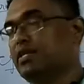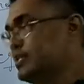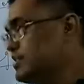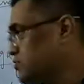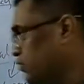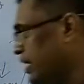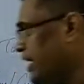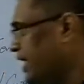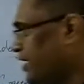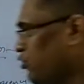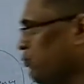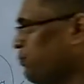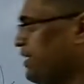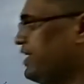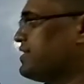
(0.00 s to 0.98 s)
this 1 lakh
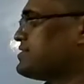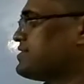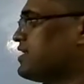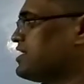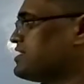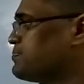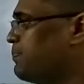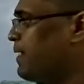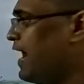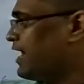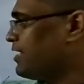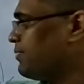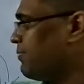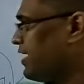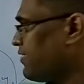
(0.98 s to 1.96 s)
rupees is
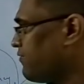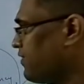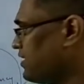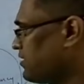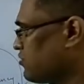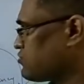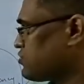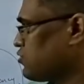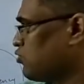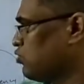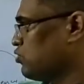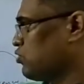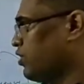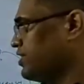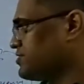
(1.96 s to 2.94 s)
backed by 1,000
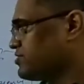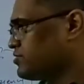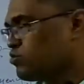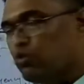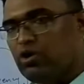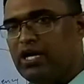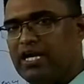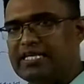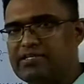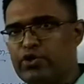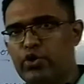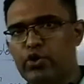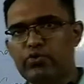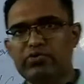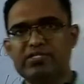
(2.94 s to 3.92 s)
gold coins. Gold is a
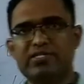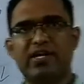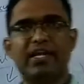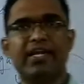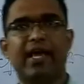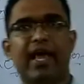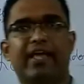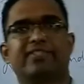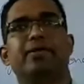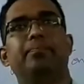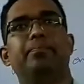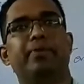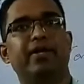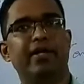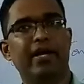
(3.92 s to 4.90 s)
universally
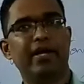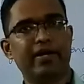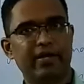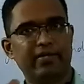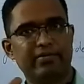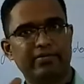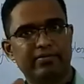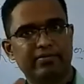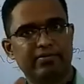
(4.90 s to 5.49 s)
accepted